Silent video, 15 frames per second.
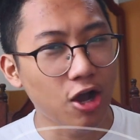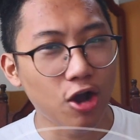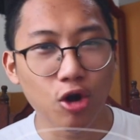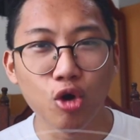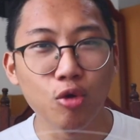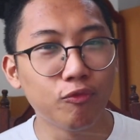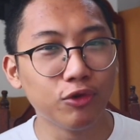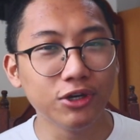
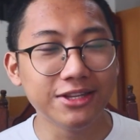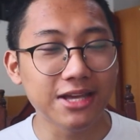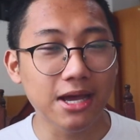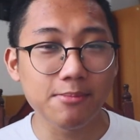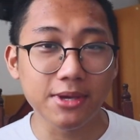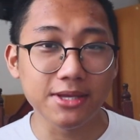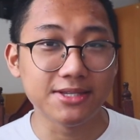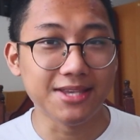Hopefully
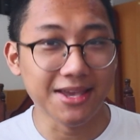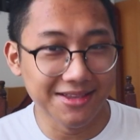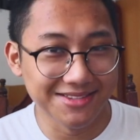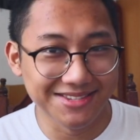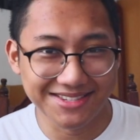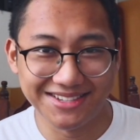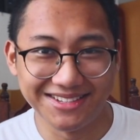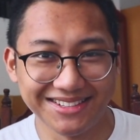that made
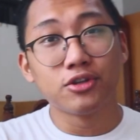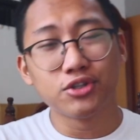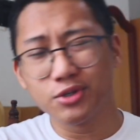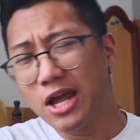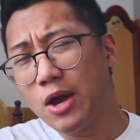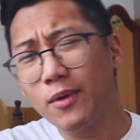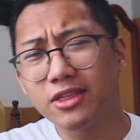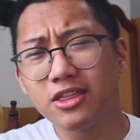sense. So
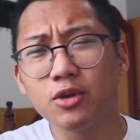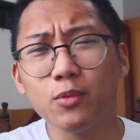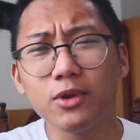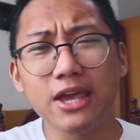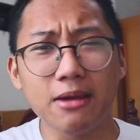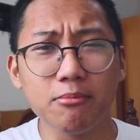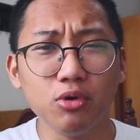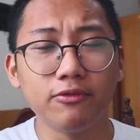now I think we
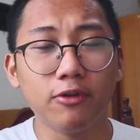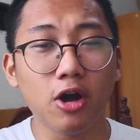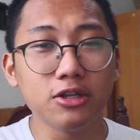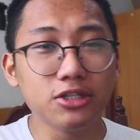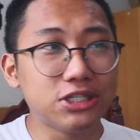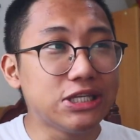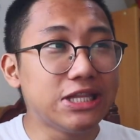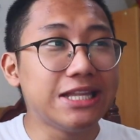can move on
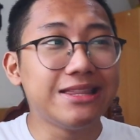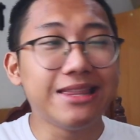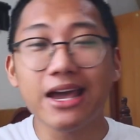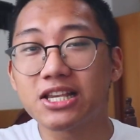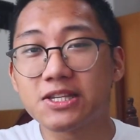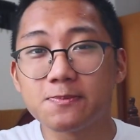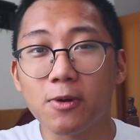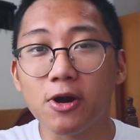to the
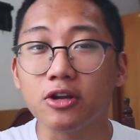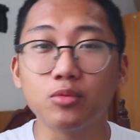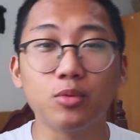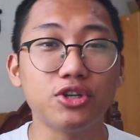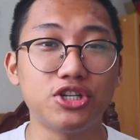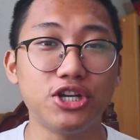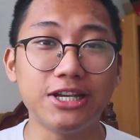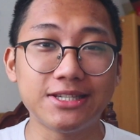next part,
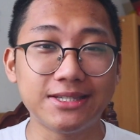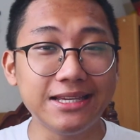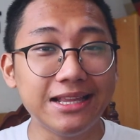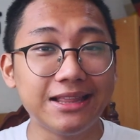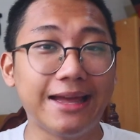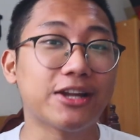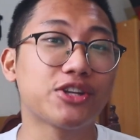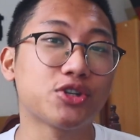which is the
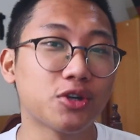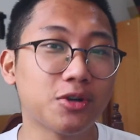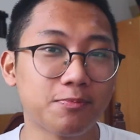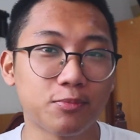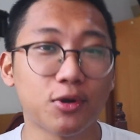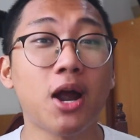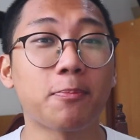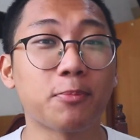lecture
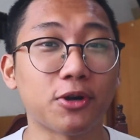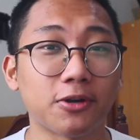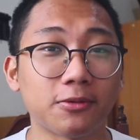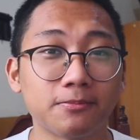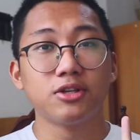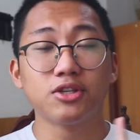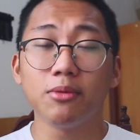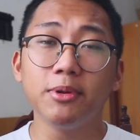proper.
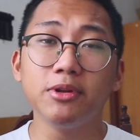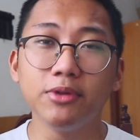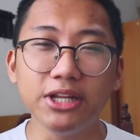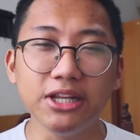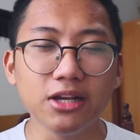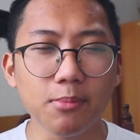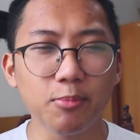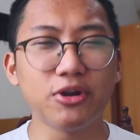So I've been
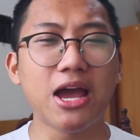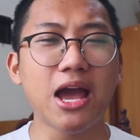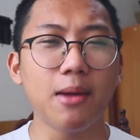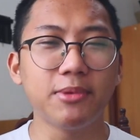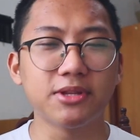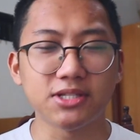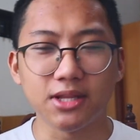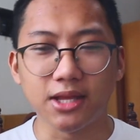reading up on
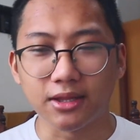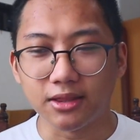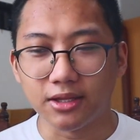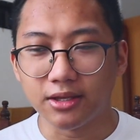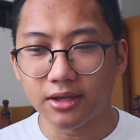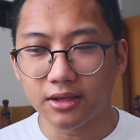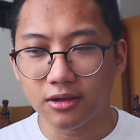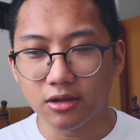habits
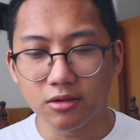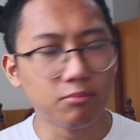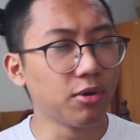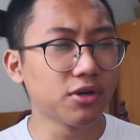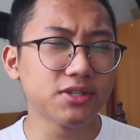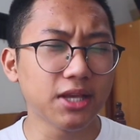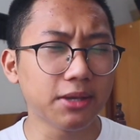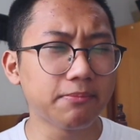lately.
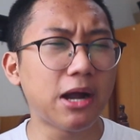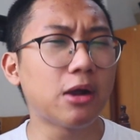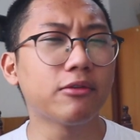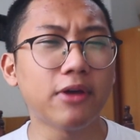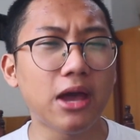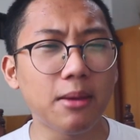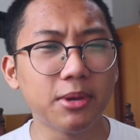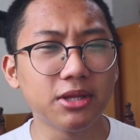Books like Power of
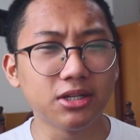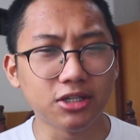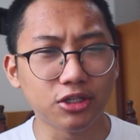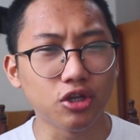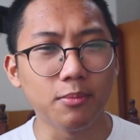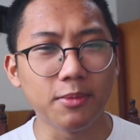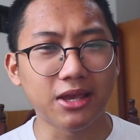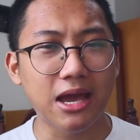Habit and
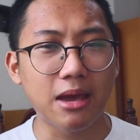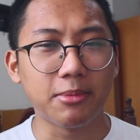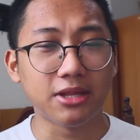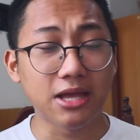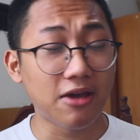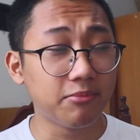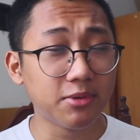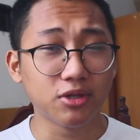Atomic Habit
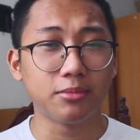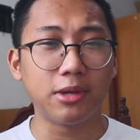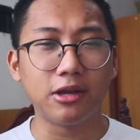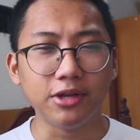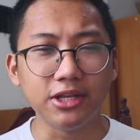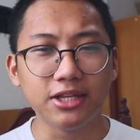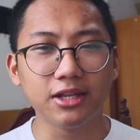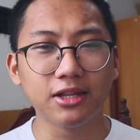have been on my
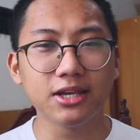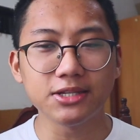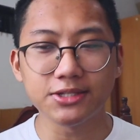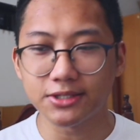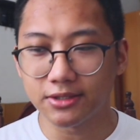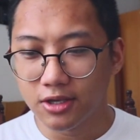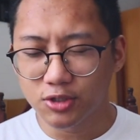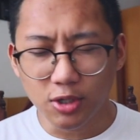reading
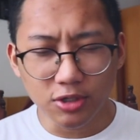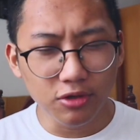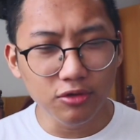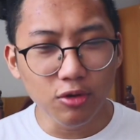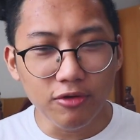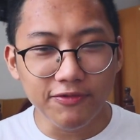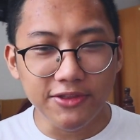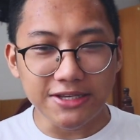list. So I don't
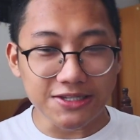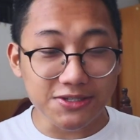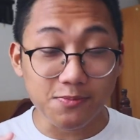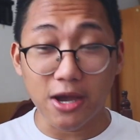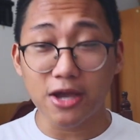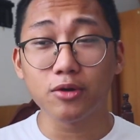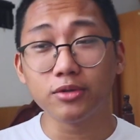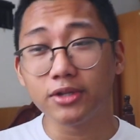know if this is
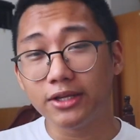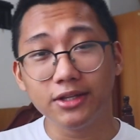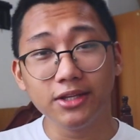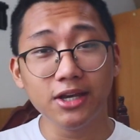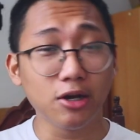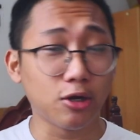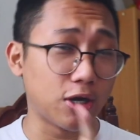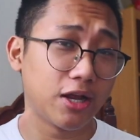my own
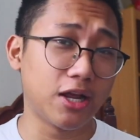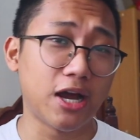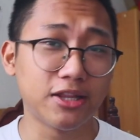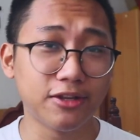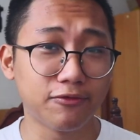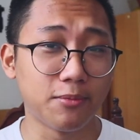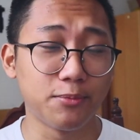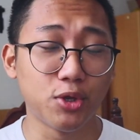idea or I got
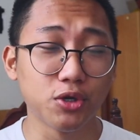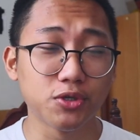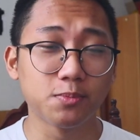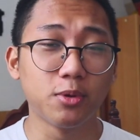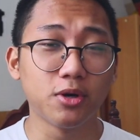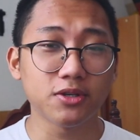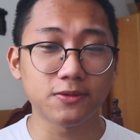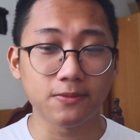it from those
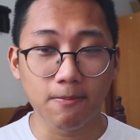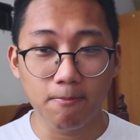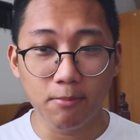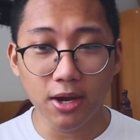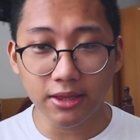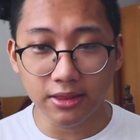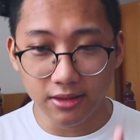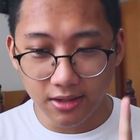books,
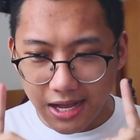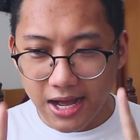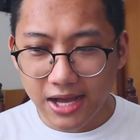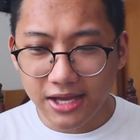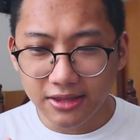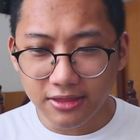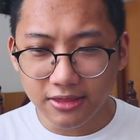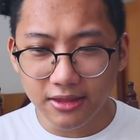but
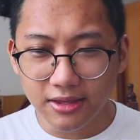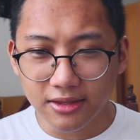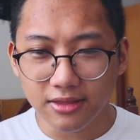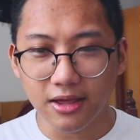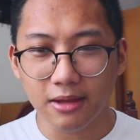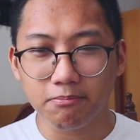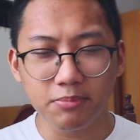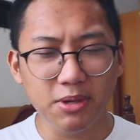I think
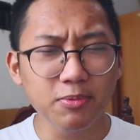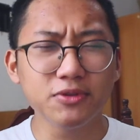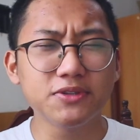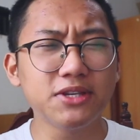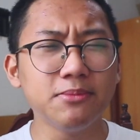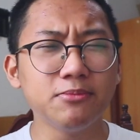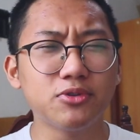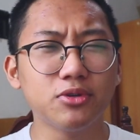that people
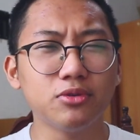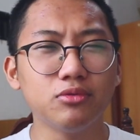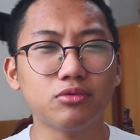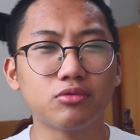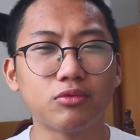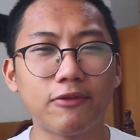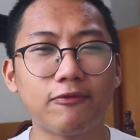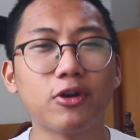seem to
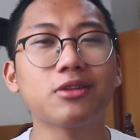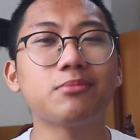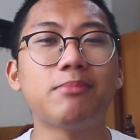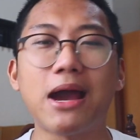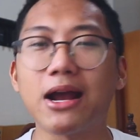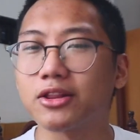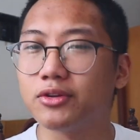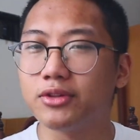revert
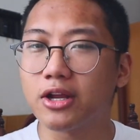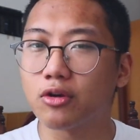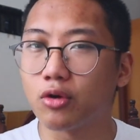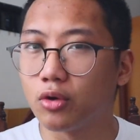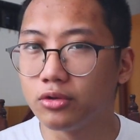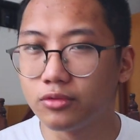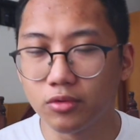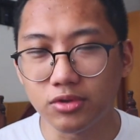back to their
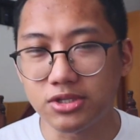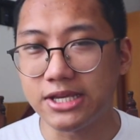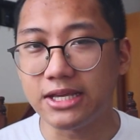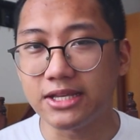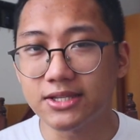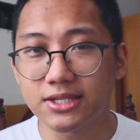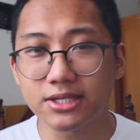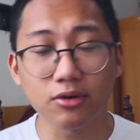old
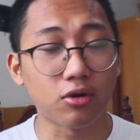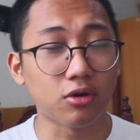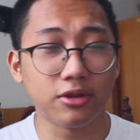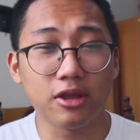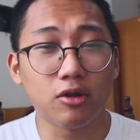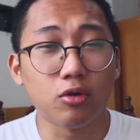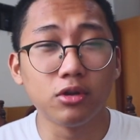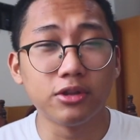routines or
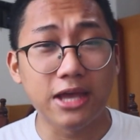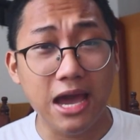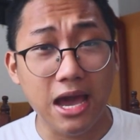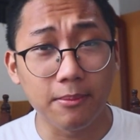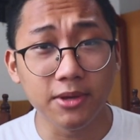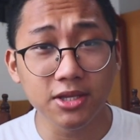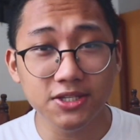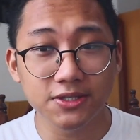their old
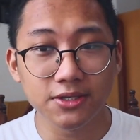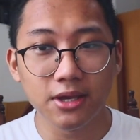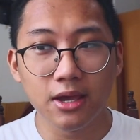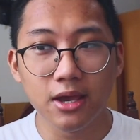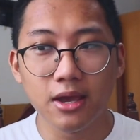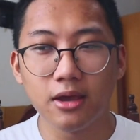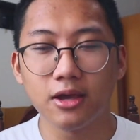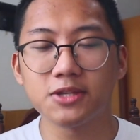habits,
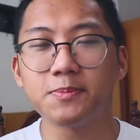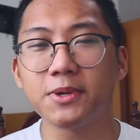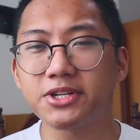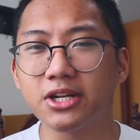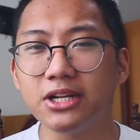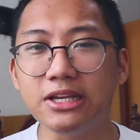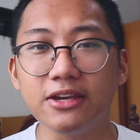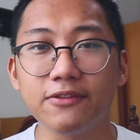
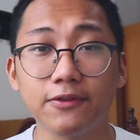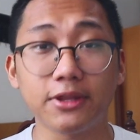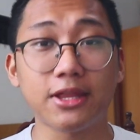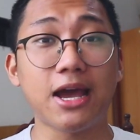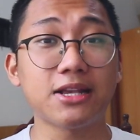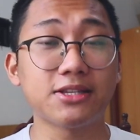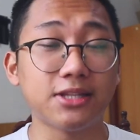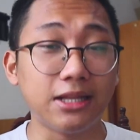especially if it
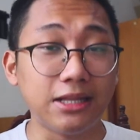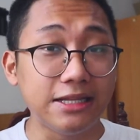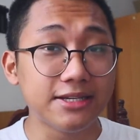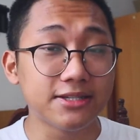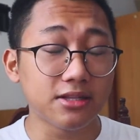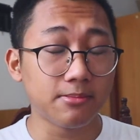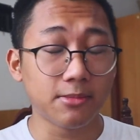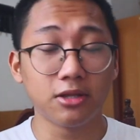has the
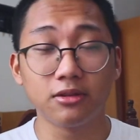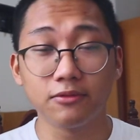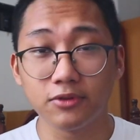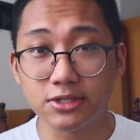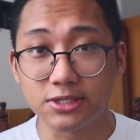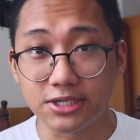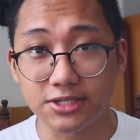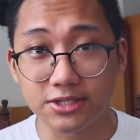least amount of
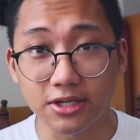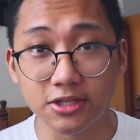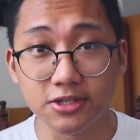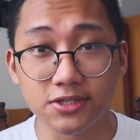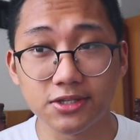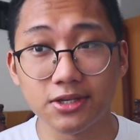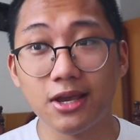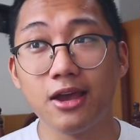
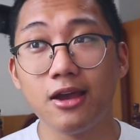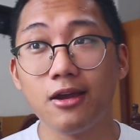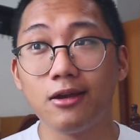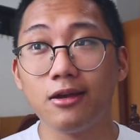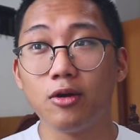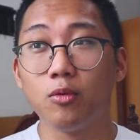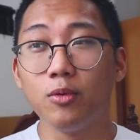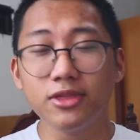resistance
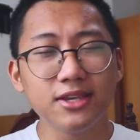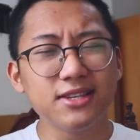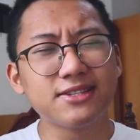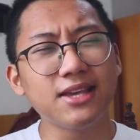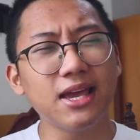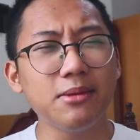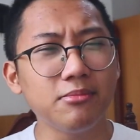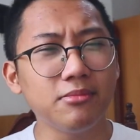with the
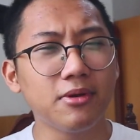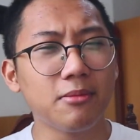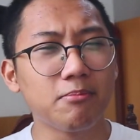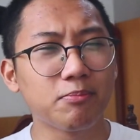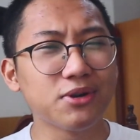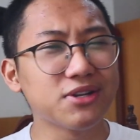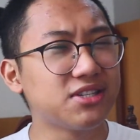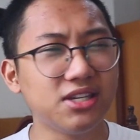same
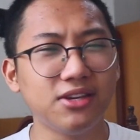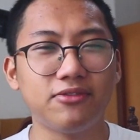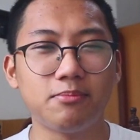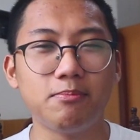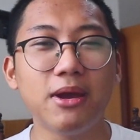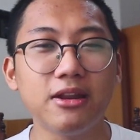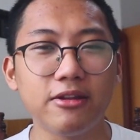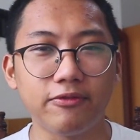perceived
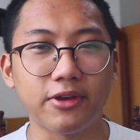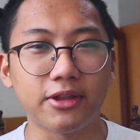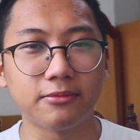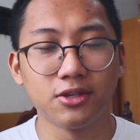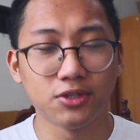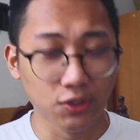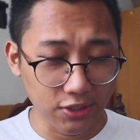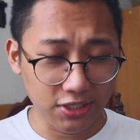benefit.
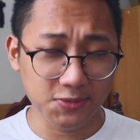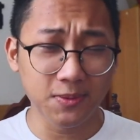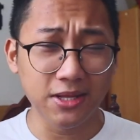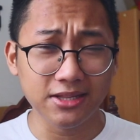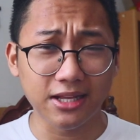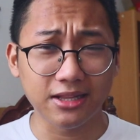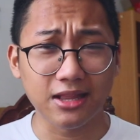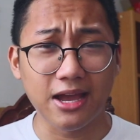So to
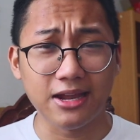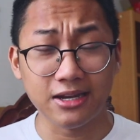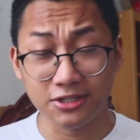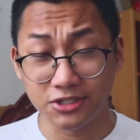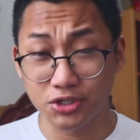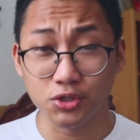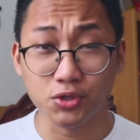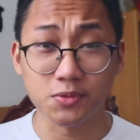explain that line, I'll
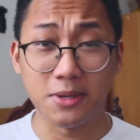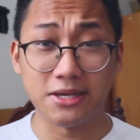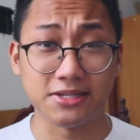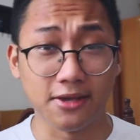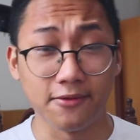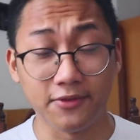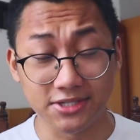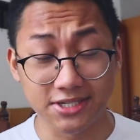just use
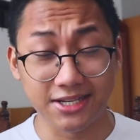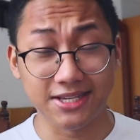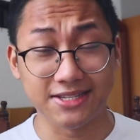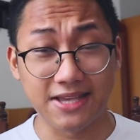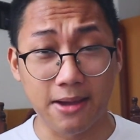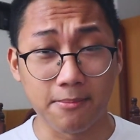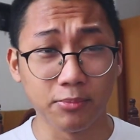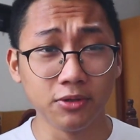myself as an
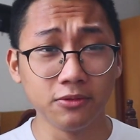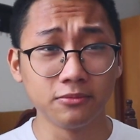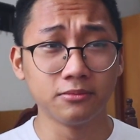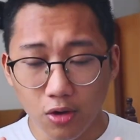example.